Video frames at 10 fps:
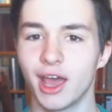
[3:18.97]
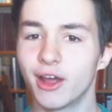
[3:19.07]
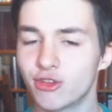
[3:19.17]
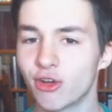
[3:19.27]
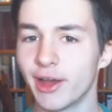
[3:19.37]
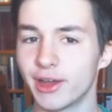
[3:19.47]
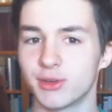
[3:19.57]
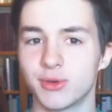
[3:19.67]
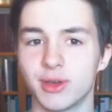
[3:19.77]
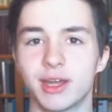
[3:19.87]
and try
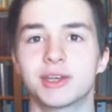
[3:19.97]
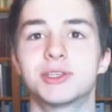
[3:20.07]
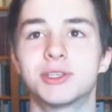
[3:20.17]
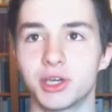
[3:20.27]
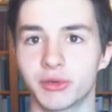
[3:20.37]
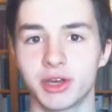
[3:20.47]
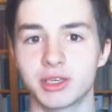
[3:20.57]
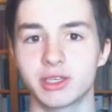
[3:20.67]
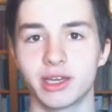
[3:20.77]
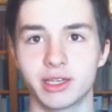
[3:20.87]
and do it in a
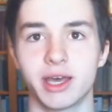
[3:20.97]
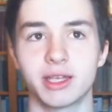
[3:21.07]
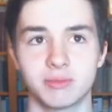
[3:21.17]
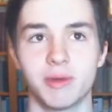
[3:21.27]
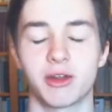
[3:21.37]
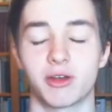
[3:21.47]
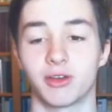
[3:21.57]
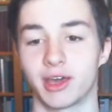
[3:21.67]
serious, intense manner.